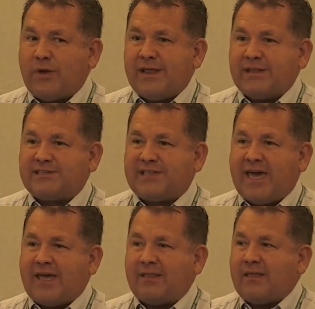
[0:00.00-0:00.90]
we didn't
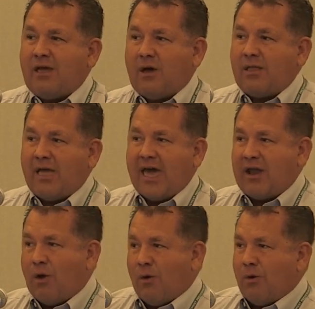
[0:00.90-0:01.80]
stand
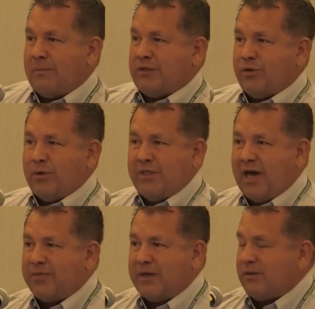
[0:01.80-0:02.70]
at home and doing
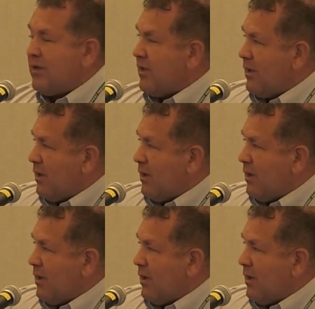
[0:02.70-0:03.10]
nothing.